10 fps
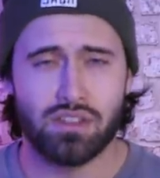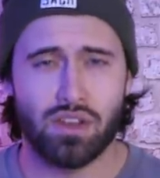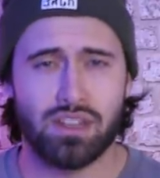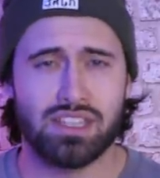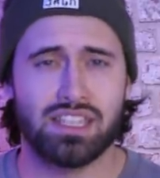
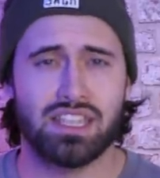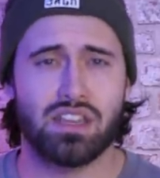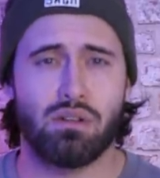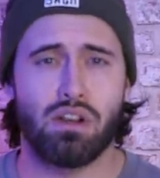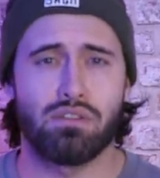Not only did he
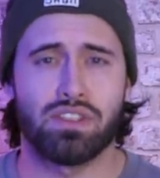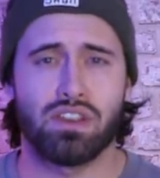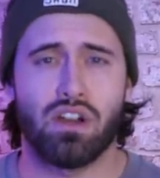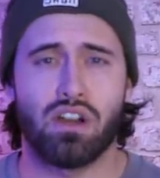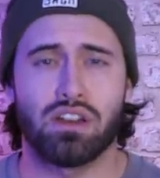go over
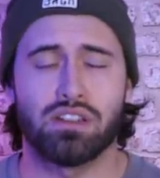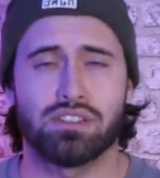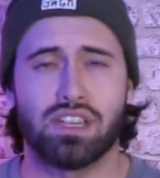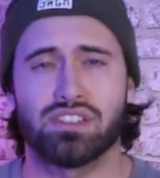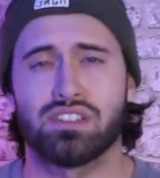the
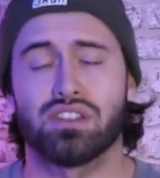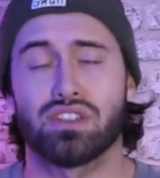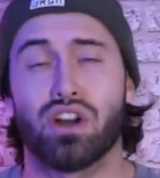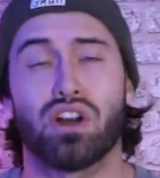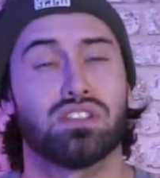island under the
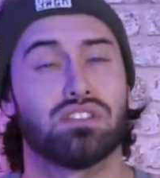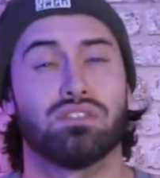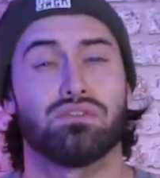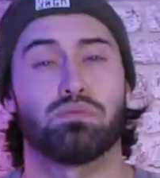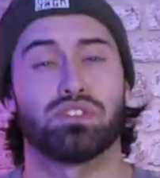guise of